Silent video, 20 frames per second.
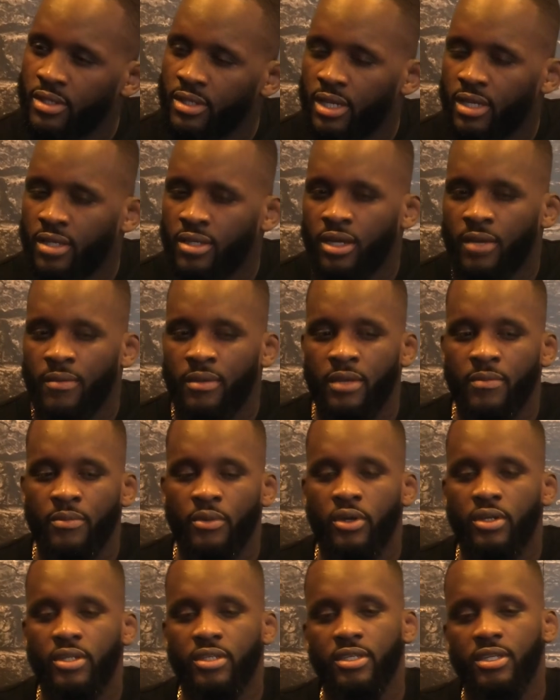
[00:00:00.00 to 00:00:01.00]
You know what I mean?
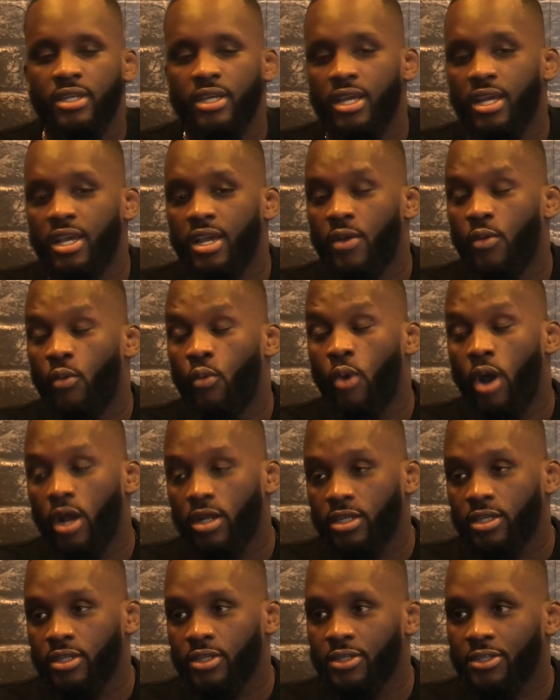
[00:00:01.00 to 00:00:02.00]
But
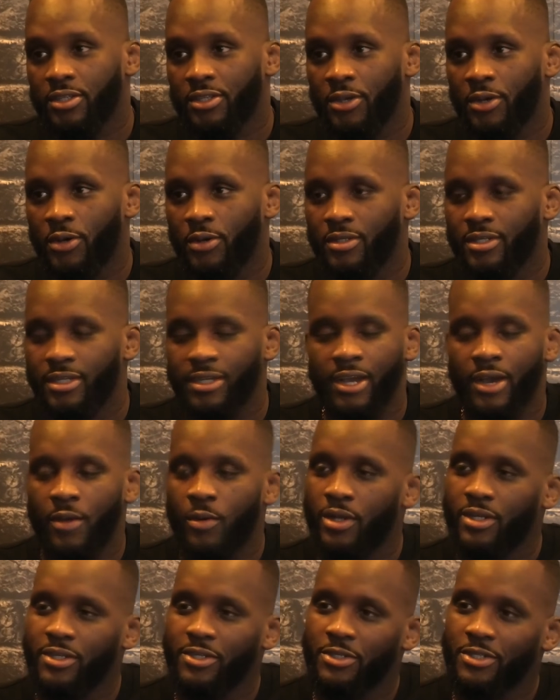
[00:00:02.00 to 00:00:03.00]
watching us though, she can't
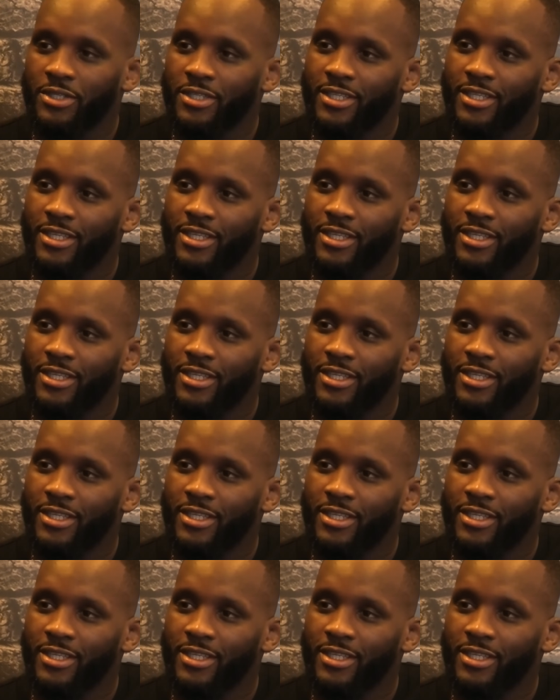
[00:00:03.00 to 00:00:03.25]
watch us.